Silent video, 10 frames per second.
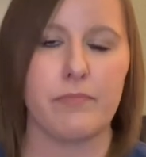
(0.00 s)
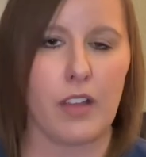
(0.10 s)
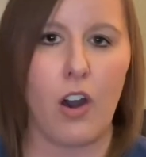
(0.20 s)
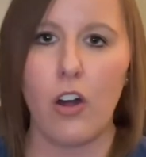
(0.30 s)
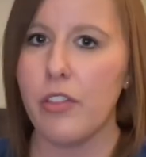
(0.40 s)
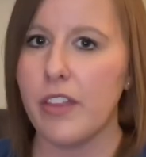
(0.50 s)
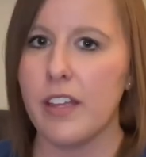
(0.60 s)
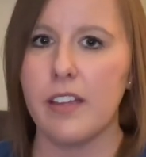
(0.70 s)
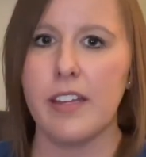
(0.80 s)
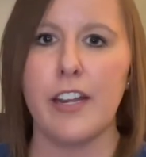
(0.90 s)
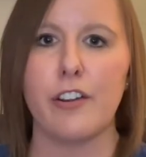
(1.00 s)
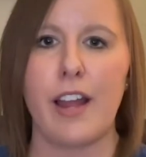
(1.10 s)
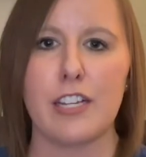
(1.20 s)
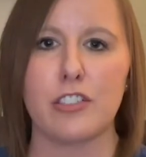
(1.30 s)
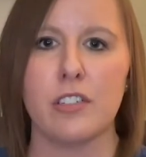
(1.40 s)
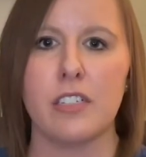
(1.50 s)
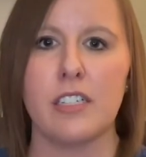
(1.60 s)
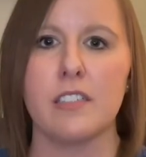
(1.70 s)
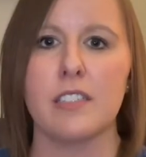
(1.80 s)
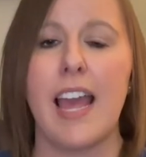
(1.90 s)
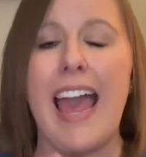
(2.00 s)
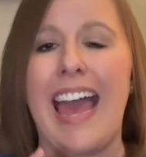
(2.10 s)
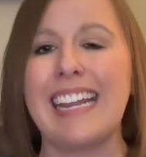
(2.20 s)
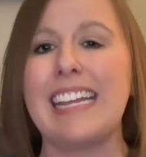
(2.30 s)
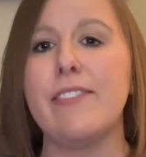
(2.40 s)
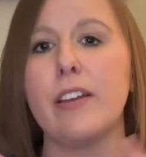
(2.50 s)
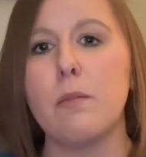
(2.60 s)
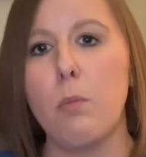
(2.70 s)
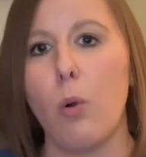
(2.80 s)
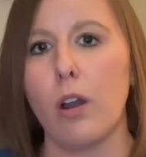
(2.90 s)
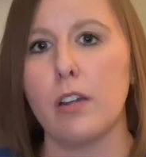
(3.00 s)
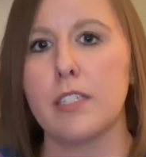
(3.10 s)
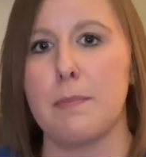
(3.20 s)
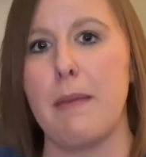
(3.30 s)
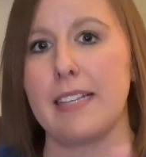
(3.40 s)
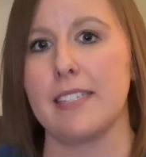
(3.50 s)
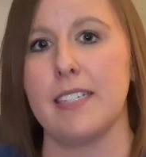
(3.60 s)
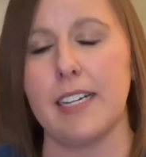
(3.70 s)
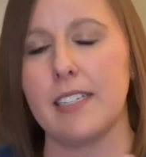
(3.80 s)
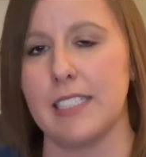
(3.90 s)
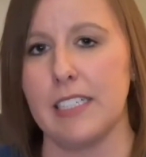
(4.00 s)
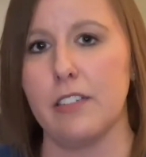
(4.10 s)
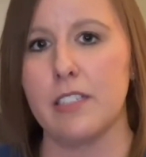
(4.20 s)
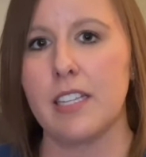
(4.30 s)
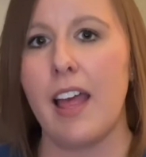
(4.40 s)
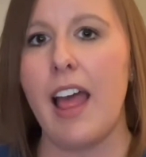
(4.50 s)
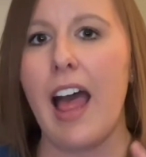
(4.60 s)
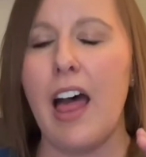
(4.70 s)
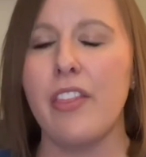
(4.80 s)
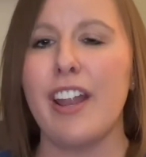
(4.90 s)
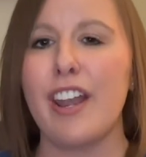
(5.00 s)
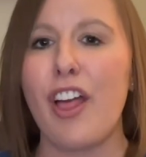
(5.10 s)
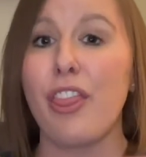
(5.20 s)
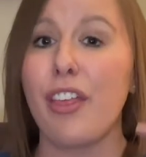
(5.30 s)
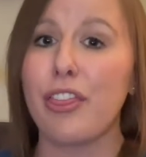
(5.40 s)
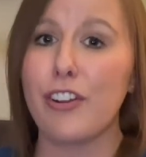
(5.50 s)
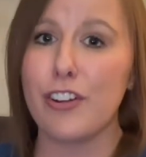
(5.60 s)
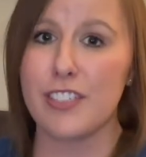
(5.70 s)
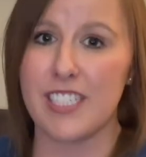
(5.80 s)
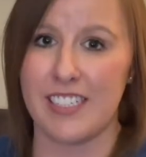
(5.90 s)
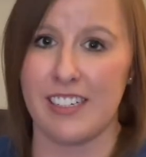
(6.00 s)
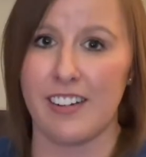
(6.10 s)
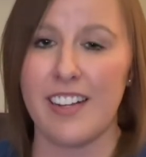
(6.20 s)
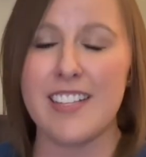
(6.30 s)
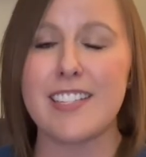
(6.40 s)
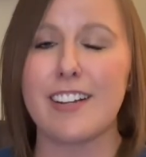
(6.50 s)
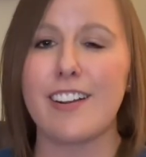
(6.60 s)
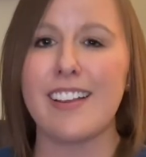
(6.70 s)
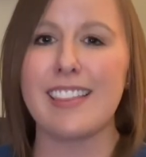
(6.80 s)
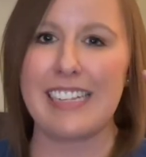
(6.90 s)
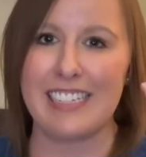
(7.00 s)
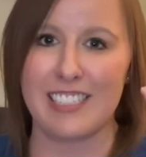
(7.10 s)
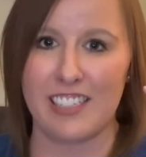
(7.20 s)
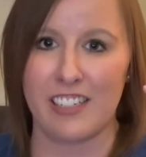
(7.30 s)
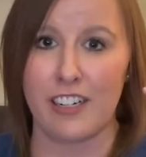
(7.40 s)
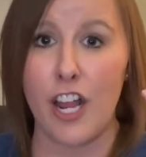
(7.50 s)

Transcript: all the international deals, and even more domestic deals. And then the third tier is their elite tier.